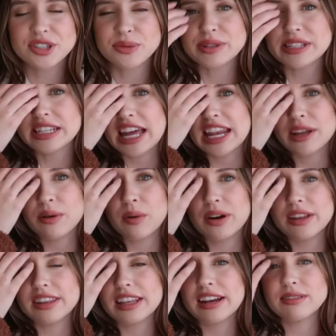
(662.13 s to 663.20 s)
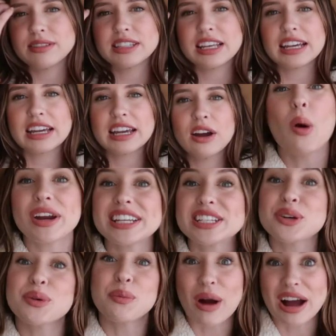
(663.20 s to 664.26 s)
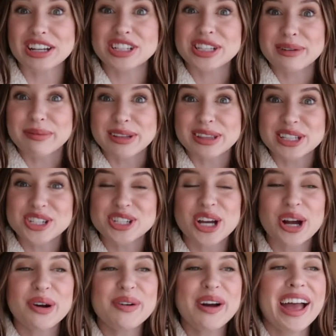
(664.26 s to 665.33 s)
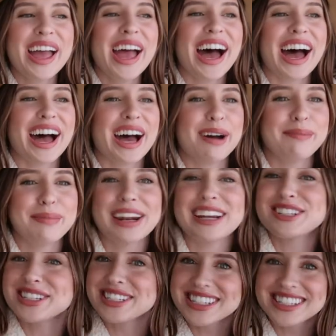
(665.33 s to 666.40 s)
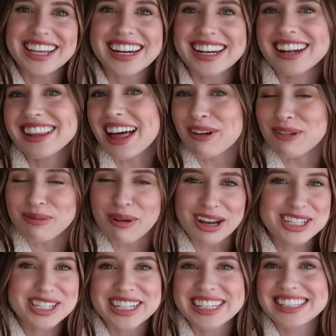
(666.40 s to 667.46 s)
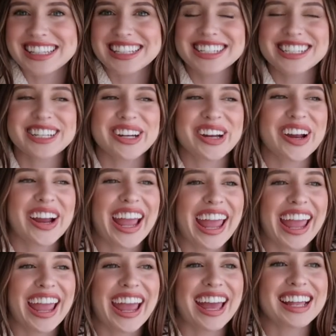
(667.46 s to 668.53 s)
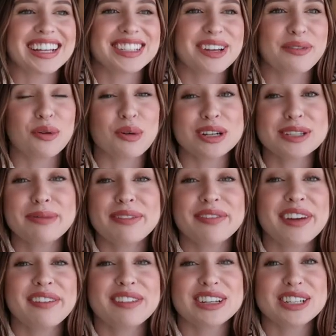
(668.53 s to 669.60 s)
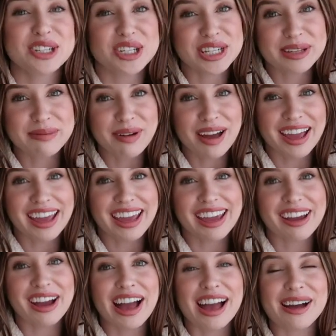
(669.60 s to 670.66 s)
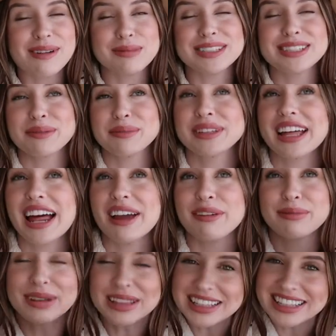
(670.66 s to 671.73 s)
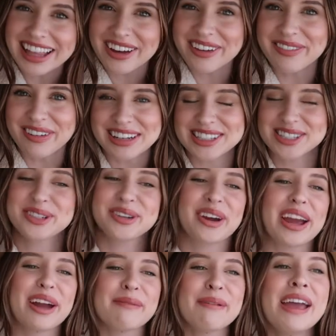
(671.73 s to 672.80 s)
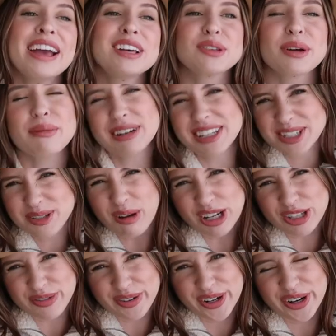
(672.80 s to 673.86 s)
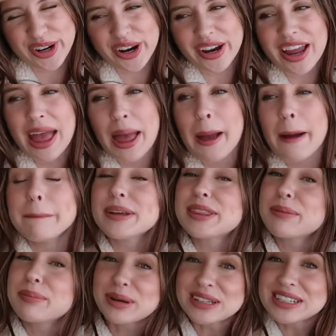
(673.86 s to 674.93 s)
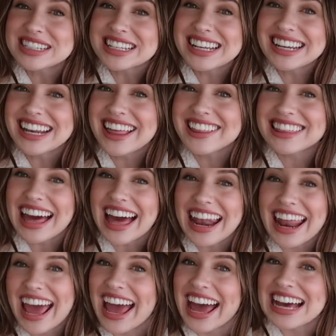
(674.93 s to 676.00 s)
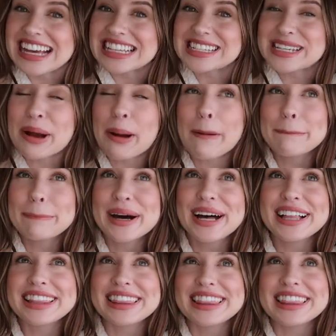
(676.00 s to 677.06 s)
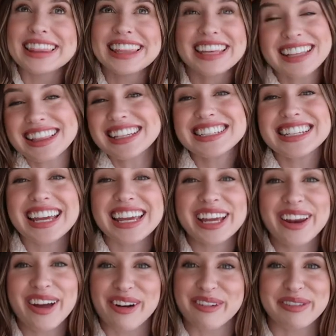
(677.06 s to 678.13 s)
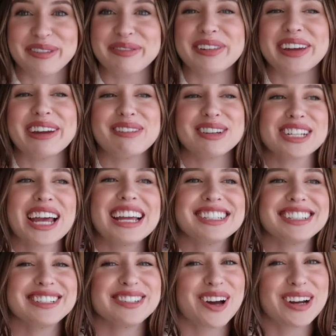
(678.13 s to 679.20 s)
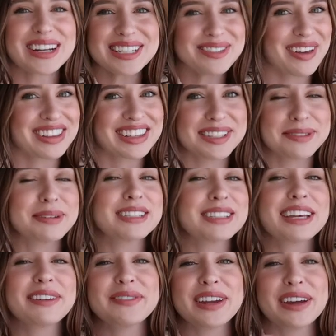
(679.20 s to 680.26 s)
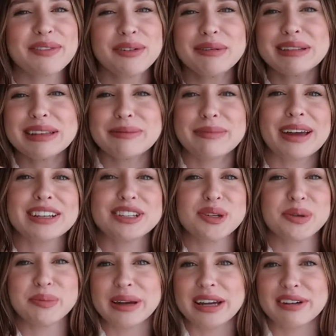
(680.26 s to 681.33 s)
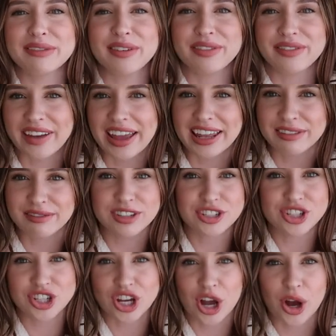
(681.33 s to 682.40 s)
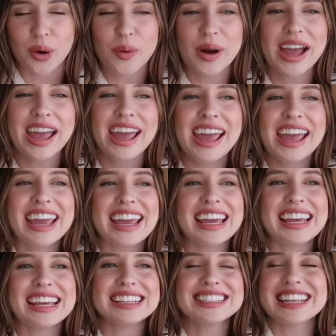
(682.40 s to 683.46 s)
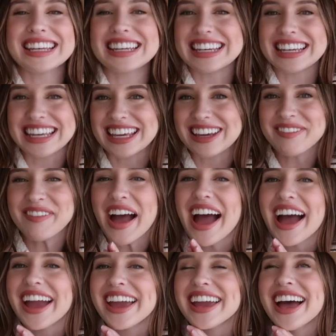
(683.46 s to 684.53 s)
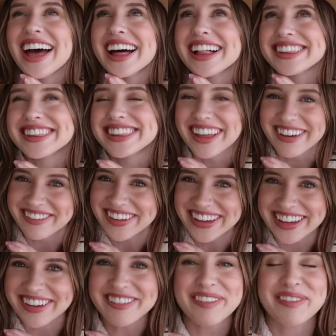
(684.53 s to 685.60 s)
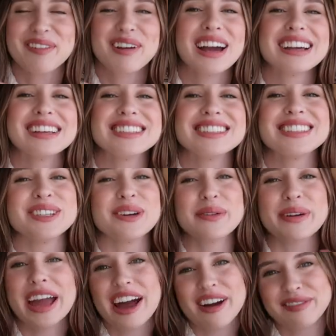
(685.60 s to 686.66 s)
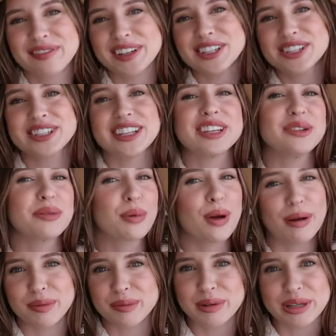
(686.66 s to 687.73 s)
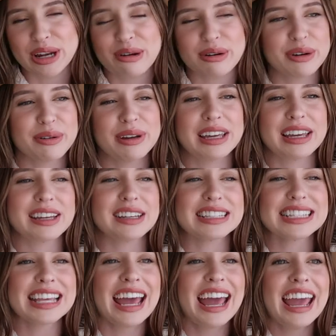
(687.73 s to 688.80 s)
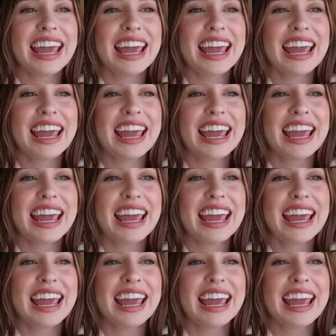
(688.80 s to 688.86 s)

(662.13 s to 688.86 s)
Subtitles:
There wasn't anyone that I was like, oh, I need to watch them on this show. But I just decided I'll watch it this year. And of course my favorite, Jeannie Mai, is someone that I really love on Instagram. So I wanted to watch for her. But the person that has completely taken over me, which I did not expect this because I've never really been too big of a fan of the show, is Neve. I love him. If you guys know Catfish, then you'll probably know who he is.